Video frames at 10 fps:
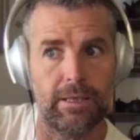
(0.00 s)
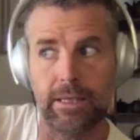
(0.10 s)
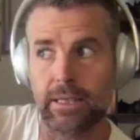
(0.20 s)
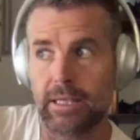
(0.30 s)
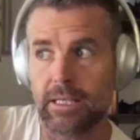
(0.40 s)

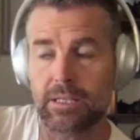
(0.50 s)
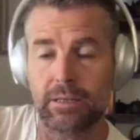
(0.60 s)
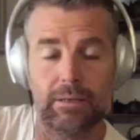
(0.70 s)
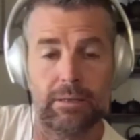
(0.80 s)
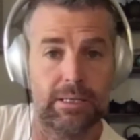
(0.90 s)

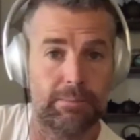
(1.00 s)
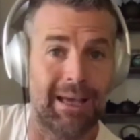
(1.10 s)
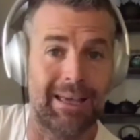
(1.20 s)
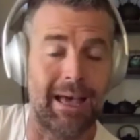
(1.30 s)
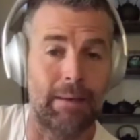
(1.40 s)
this
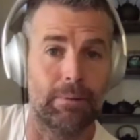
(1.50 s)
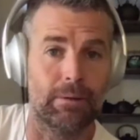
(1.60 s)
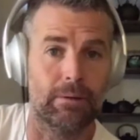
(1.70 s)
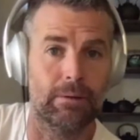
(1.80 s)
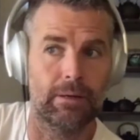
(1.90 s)
may
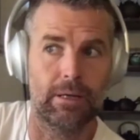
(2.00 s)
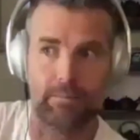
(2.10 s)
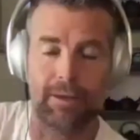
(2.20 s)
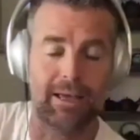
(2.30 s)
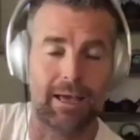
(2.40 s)
happen. It
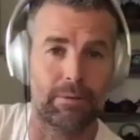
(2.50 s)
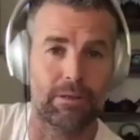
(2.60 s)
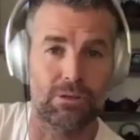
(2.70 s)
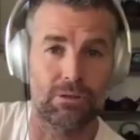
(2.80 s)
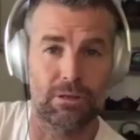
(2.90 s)
may happen
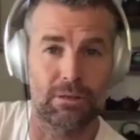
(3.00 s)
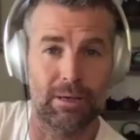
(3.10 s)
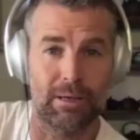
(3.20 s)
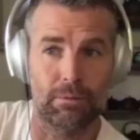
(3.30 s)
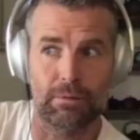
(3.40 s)
sooner than
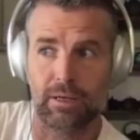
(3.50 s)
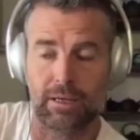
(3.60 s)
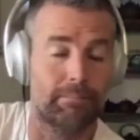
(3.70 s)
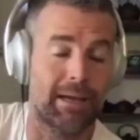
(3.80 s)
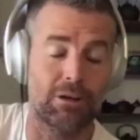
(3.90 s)
people think.
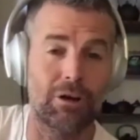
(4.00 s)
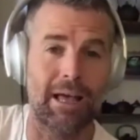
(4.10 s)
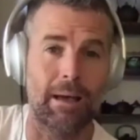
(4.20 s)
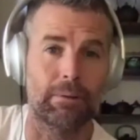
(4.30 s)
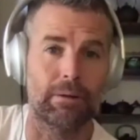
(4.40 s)
It may not
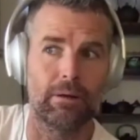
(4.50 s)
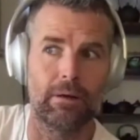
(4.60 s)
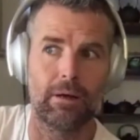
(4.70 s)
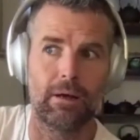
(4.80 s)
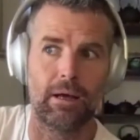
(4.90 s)
happen.
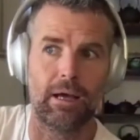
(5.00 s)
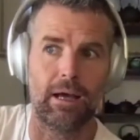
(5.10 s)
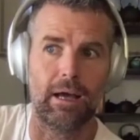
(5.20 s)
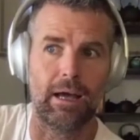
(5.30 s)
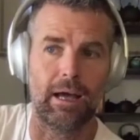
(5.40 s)

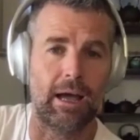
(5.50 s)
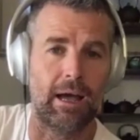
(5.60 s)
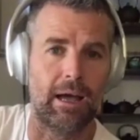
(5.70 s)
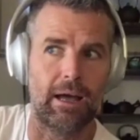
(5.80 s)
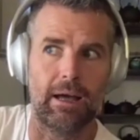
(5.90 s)
Mm-hmm.
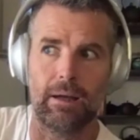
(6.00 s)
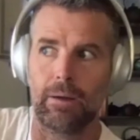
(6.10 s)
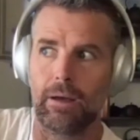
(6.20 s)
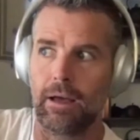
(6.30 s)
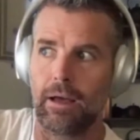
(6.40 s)

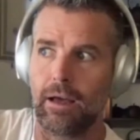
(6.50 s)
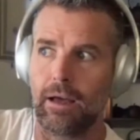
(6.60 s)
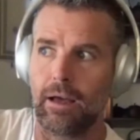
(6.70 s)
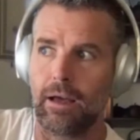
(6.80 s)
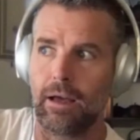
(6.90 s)

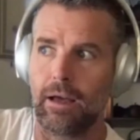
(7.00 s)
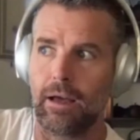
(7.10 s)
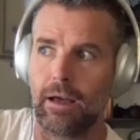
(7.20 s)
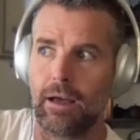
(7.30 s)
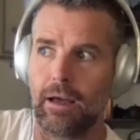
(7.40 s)

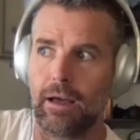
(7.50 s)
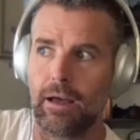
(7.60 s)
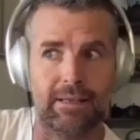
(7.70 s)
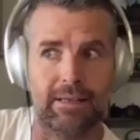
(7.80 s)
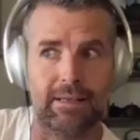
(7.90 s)
Can we
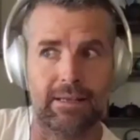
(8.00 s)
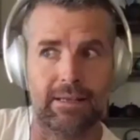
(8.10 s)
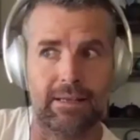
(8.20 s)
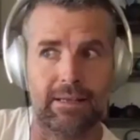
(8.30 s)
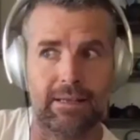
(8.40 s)
at the same
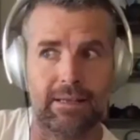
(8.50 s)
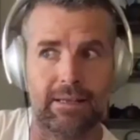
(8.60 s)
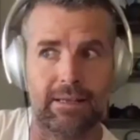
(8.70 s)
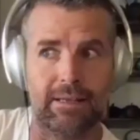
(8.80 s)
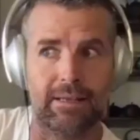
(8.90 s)
time
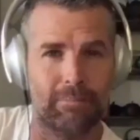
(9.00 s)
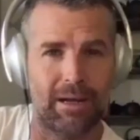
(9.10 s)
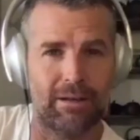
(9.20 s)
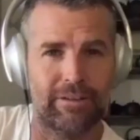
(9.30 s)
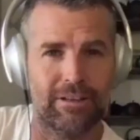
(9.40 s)
co-create and
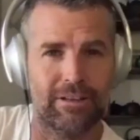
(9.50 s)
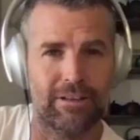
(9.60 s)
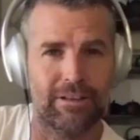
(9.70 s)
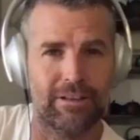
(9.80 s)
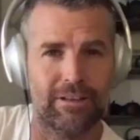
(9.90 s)
manifest a
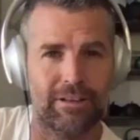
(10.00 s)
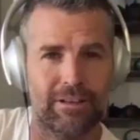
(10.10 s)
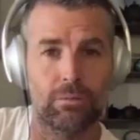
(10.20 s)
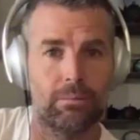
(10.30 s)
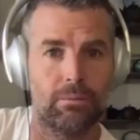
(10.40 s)
more
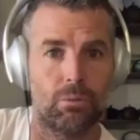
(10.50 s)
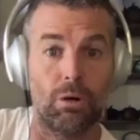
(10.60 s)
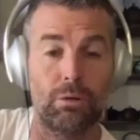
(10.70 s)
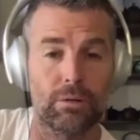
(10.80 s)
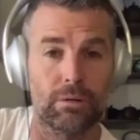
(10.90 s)
beautiful
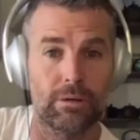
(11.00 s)
world,